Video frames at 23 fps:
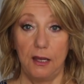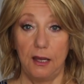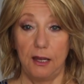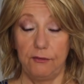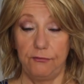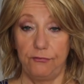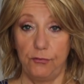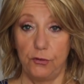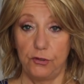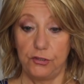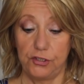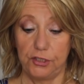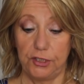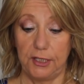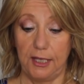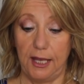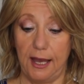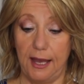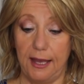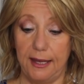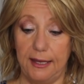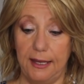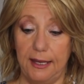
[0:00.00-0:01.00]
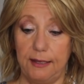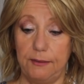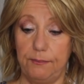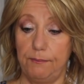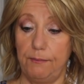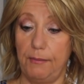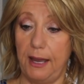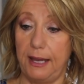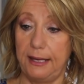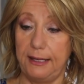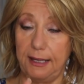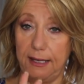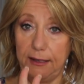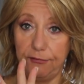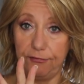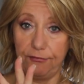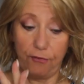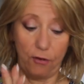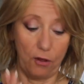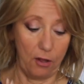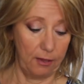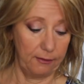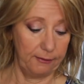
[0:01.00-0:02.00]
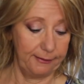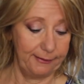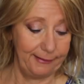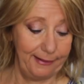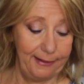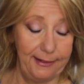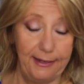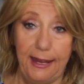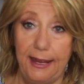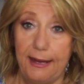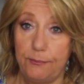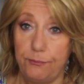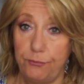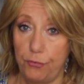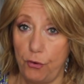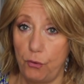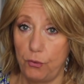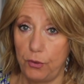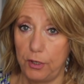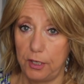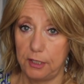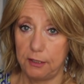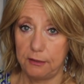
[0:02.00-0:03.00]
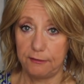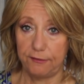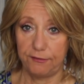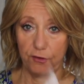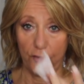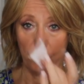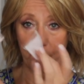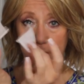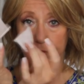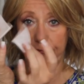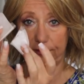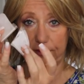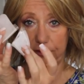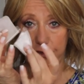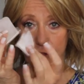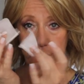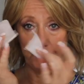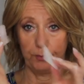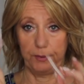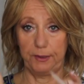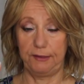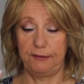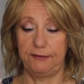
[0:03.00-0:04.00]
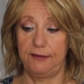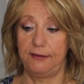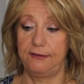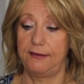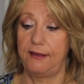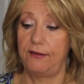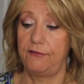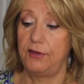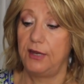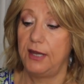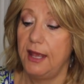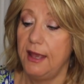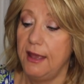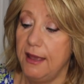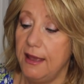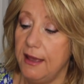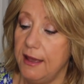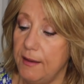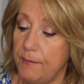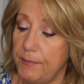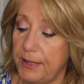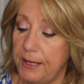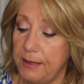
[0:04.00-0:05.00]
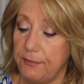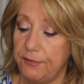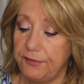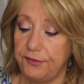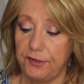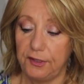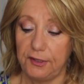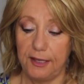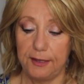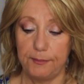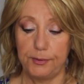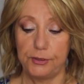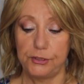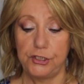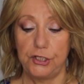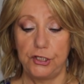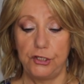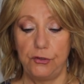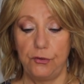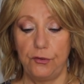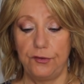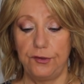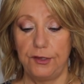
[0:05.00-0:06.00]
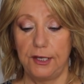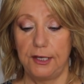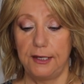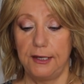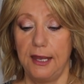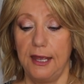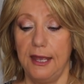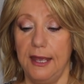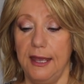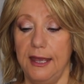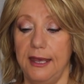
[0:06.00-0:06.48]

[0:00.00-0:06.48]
Unfortunately, I had mine had fallen and had broken, so the two pieces of it, but I was still able to use it.